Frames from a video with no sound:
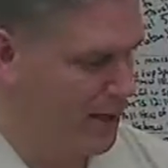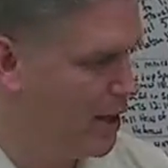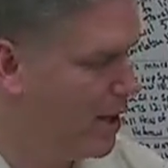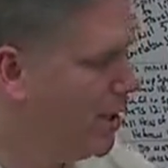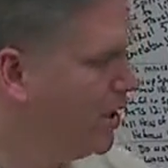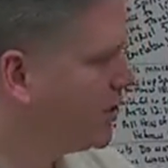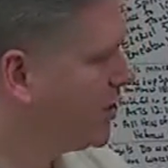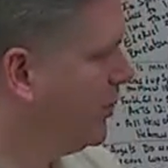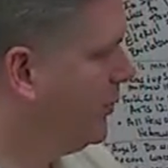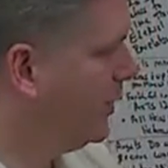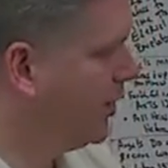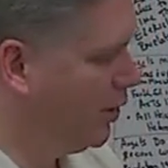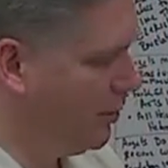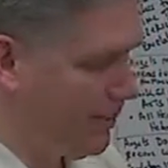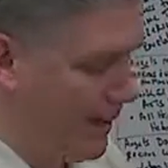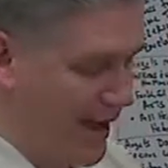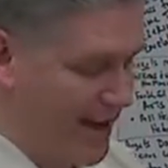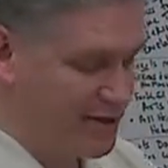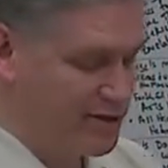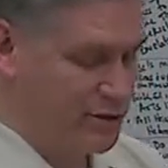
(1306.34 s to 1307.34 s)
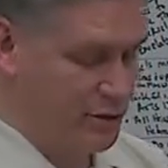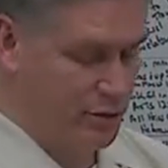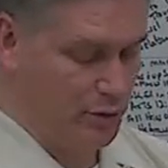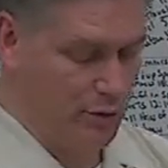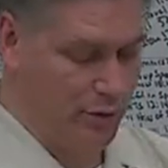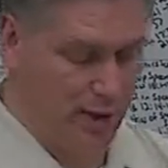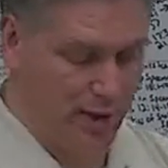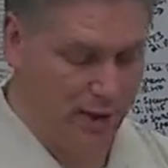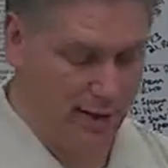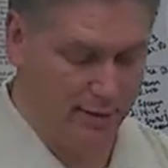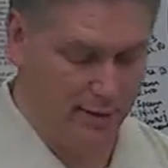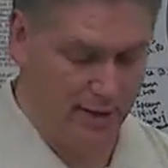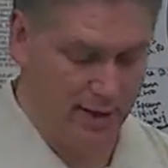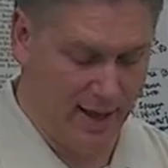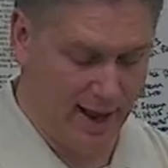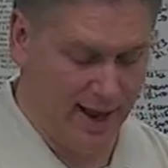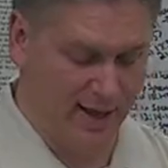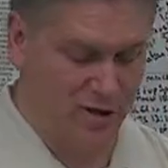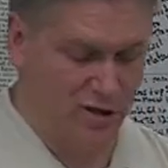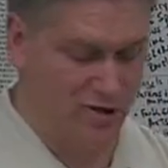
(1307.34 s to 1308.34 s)
So we go back to uh,
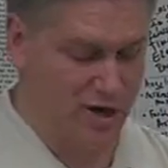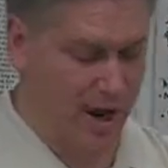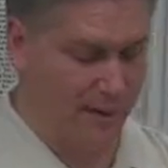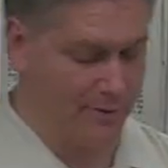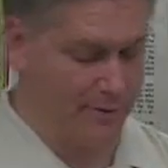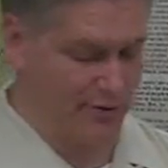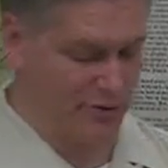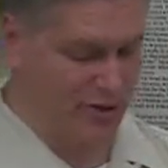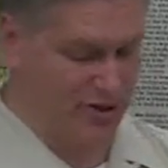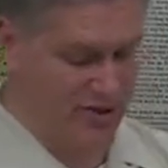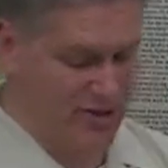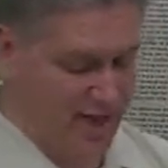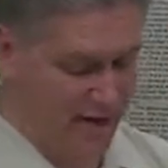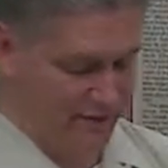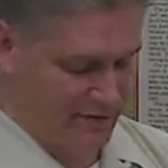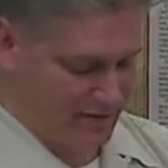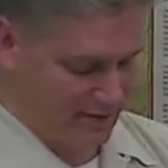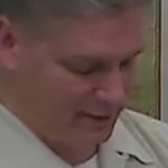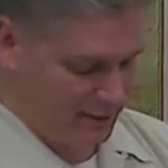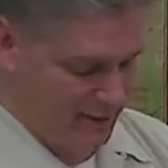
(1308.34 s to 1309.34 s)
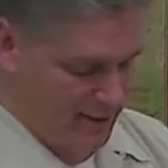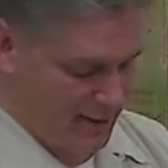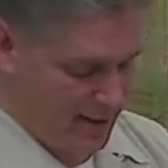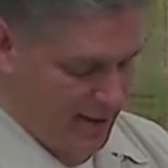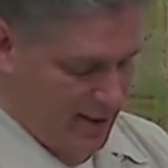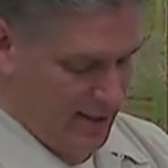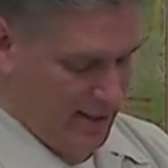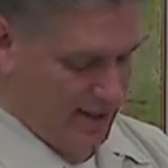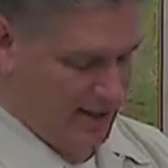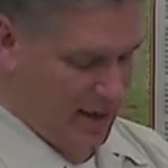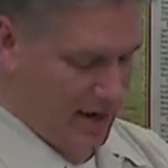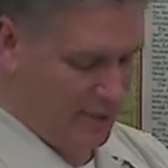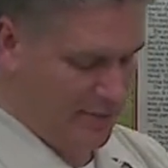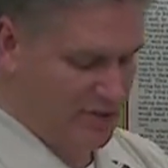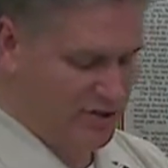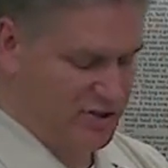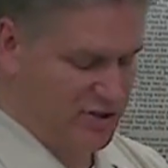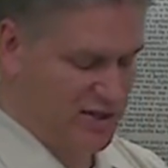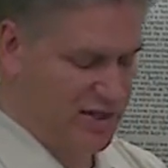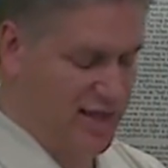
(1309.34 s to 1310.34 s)
Acts chapter 7, and now we're
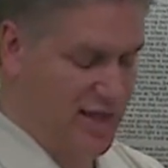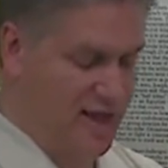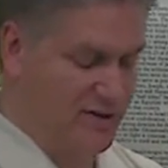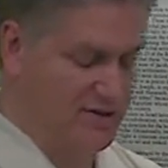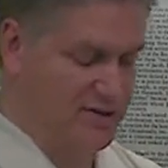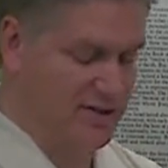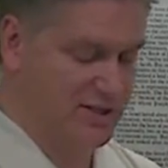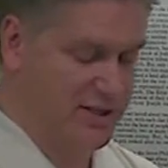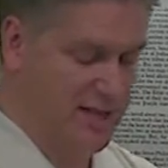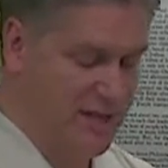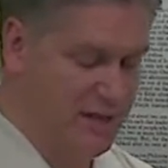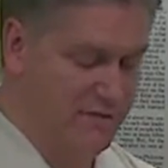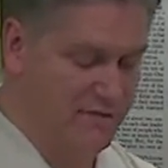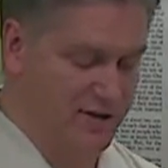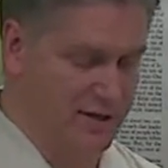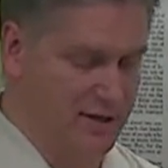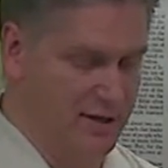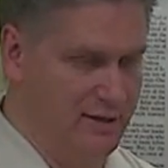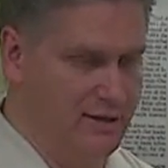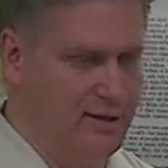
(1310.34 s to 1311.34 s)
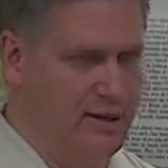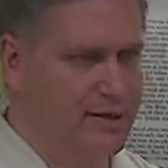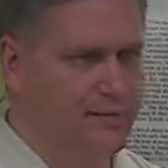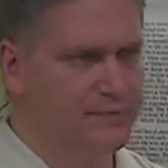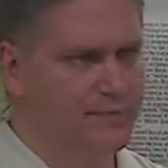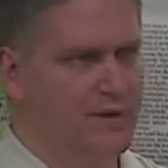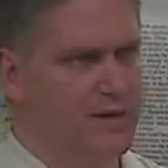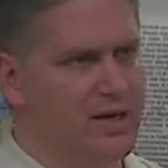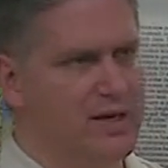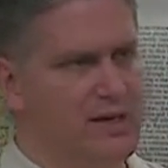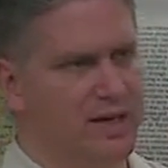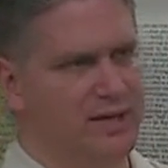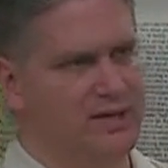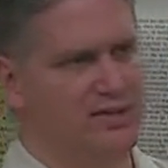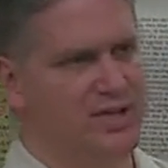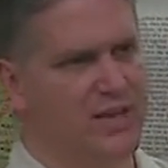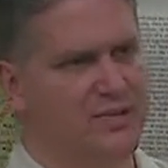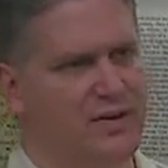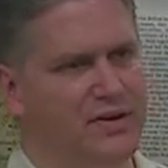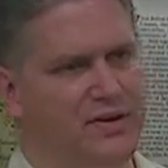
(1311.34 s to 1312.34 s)
seeing how Stephen, now
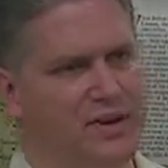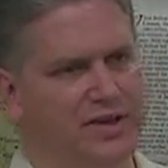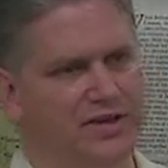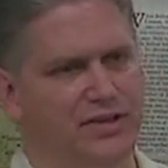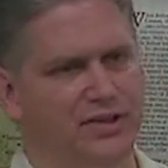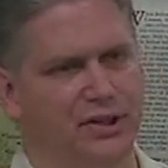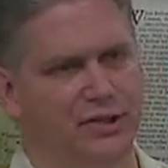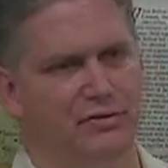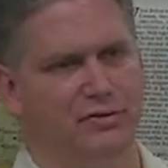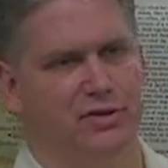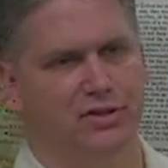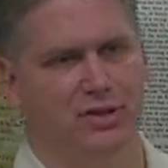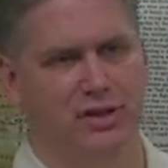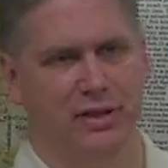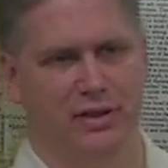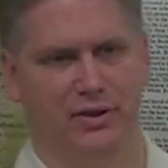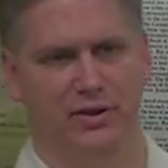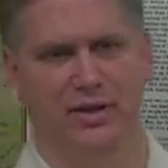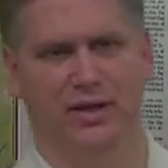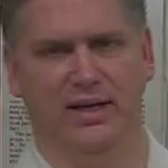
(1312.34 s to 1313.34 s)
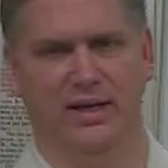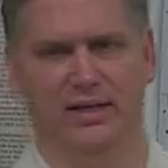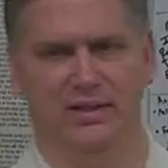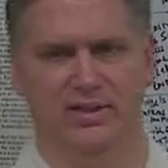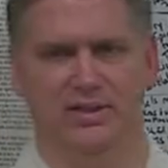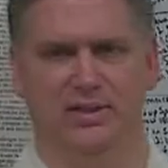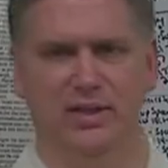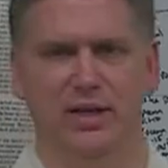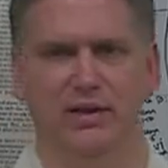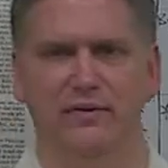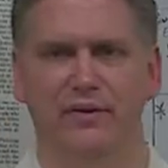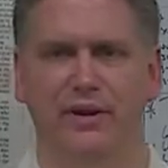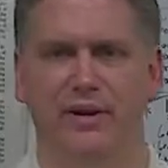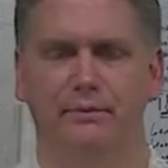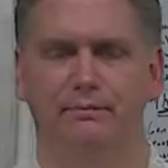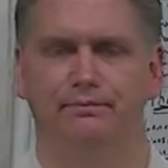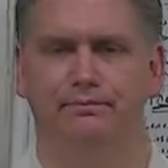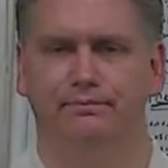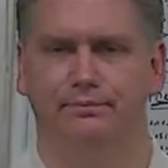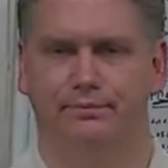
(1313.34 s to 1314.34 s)
Stephen does an interesting thing.
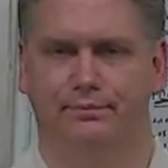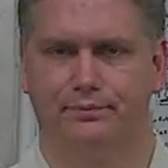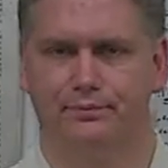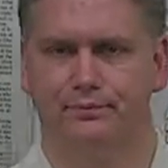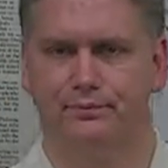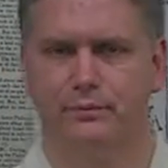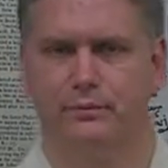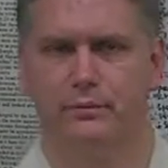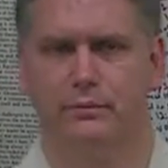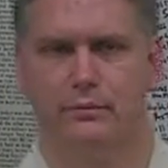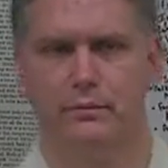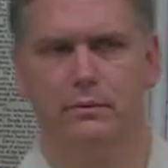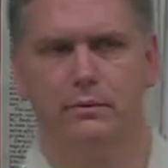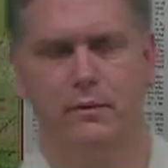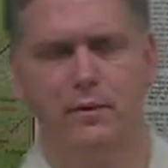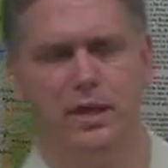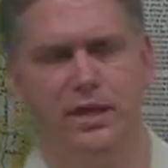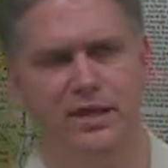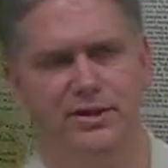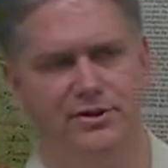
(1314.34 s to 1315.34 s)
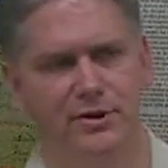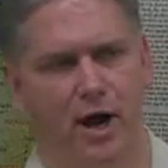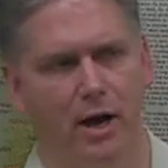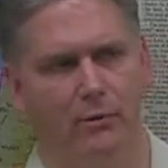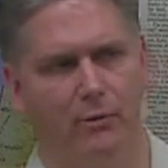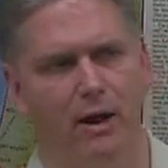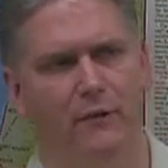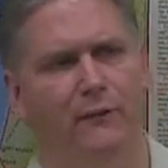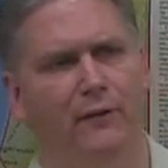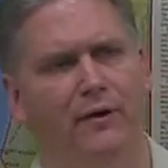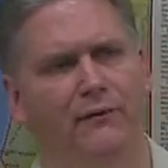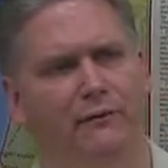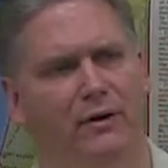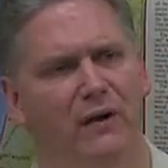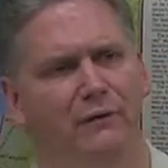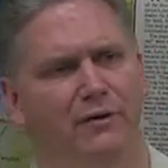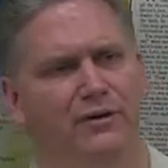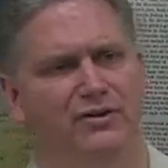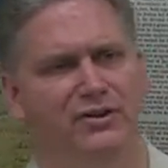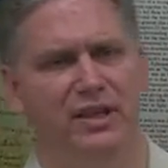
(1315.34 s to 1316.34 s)
Stephen is not refer-
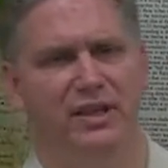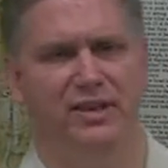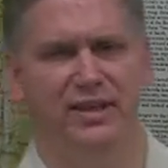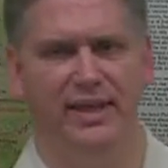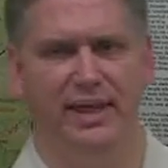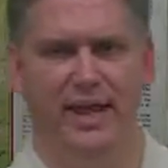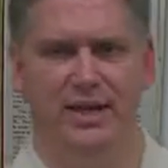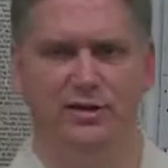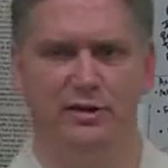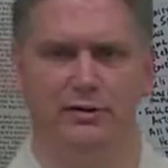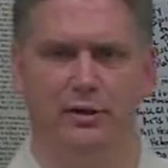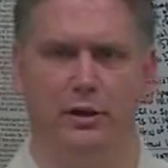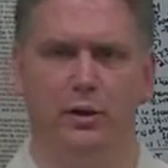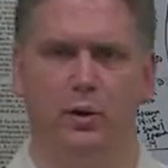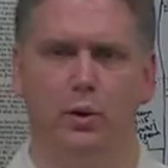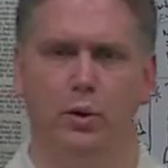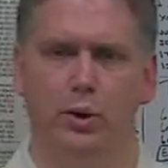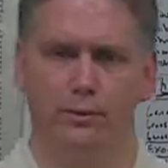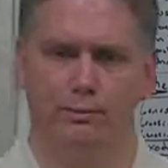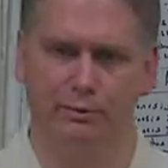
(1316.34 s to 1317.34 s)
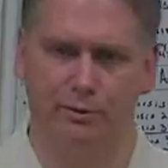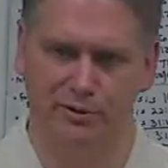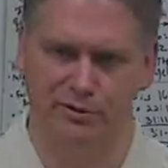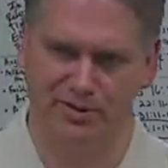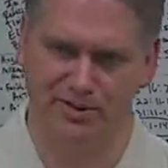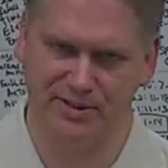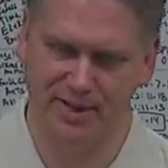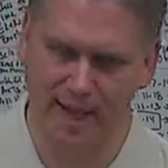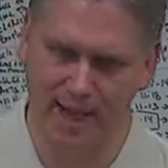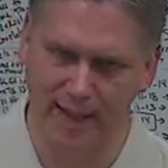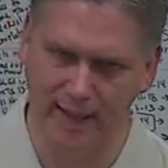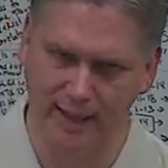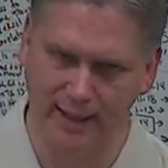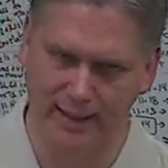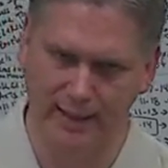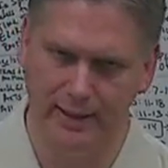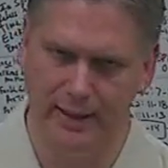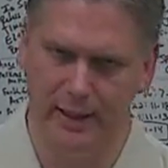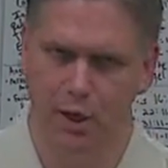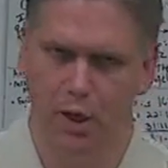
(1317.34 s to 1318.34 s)
referencing the angel of the Lord per
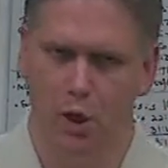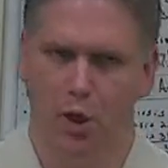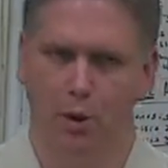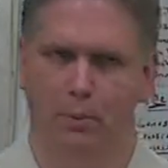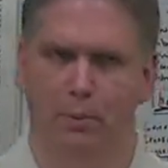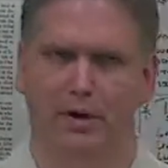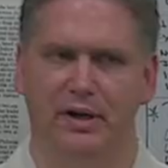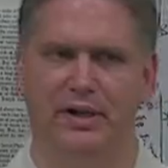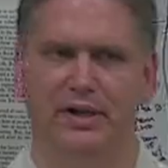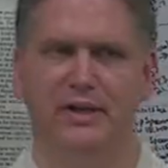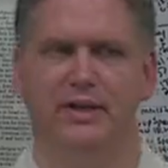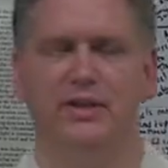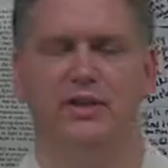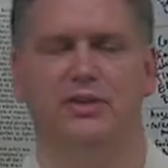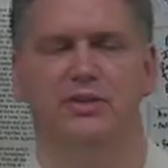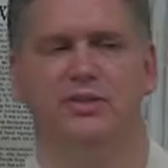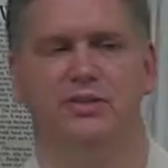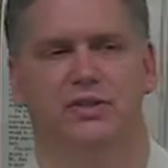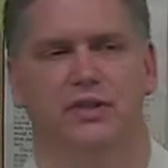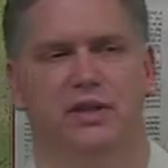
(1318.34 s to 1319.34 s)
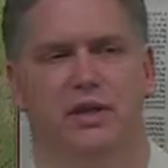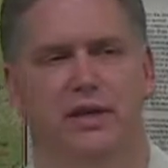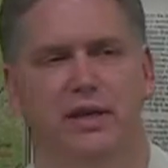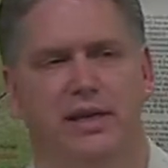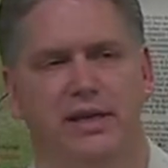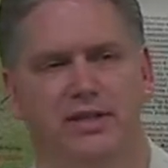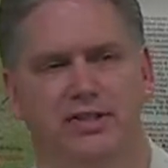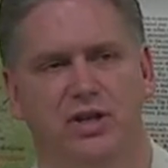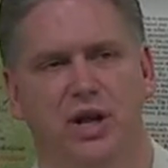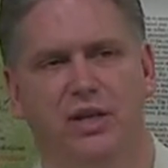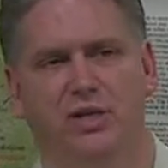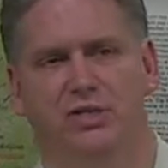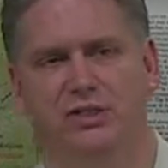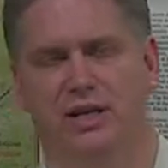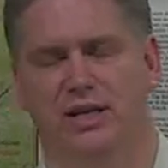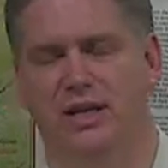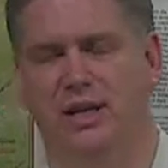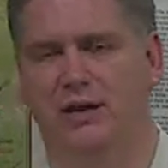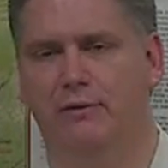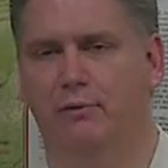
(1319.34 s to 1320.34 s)
se, but he is, he's not,
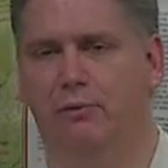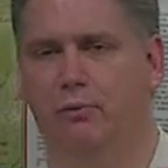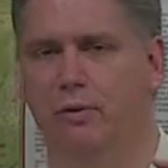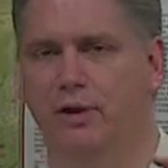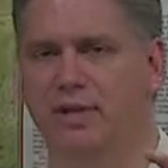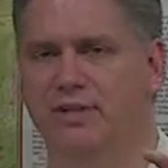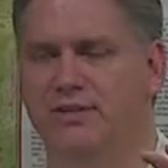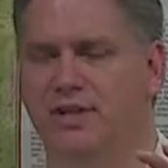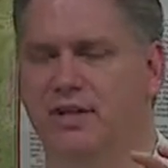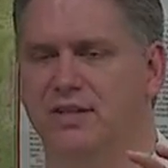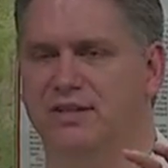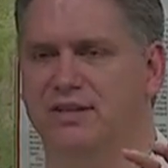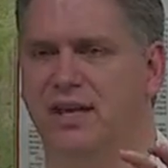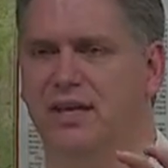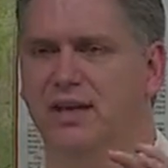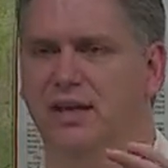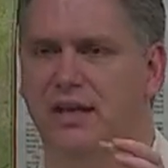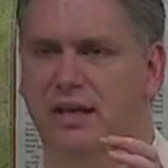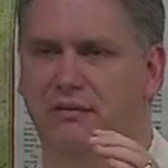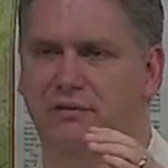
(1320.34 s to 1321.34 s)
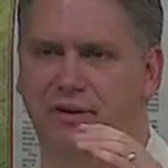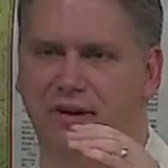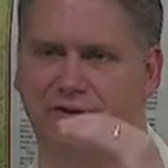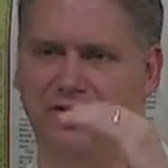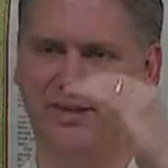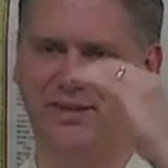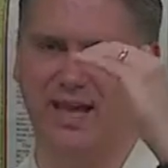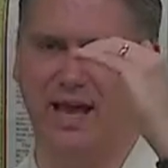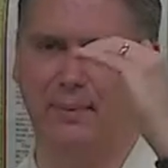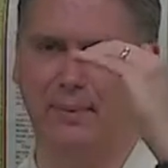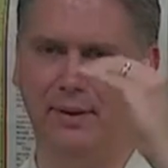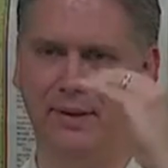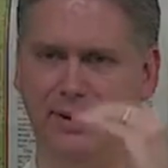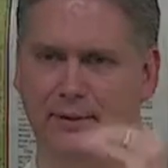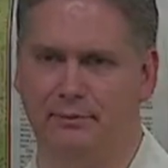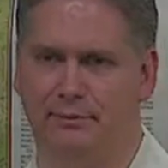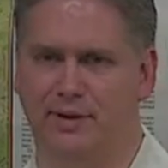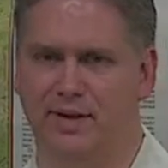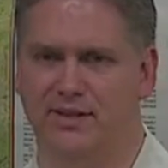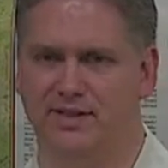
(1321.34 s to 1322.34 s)
stating a, he's not stating an event that's happening at
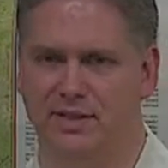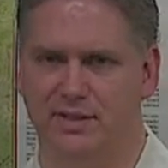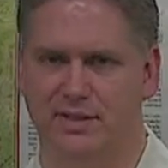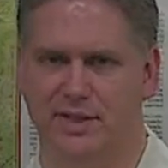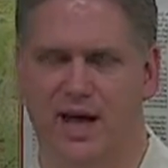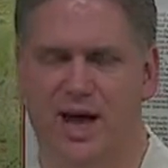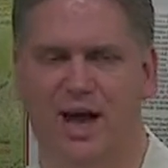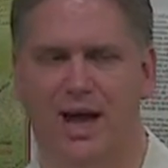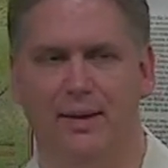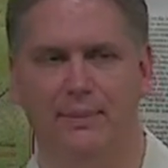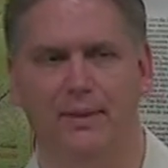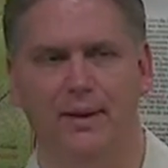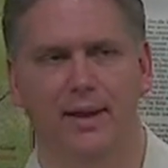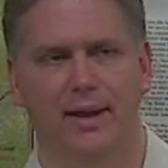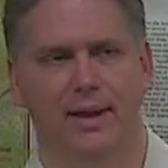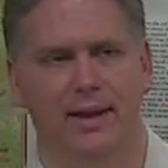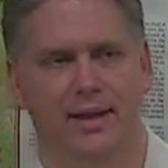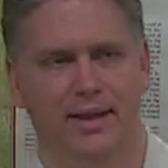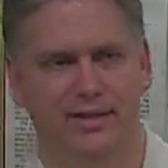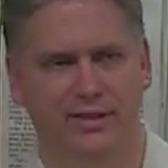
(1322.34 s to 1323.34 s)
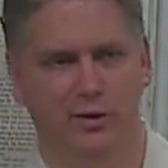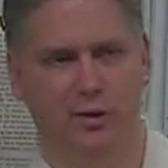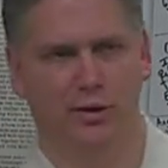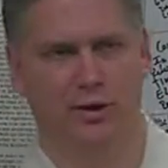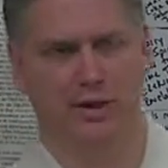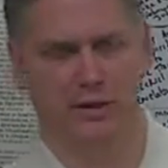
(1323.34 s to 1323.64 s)
present time. He's looking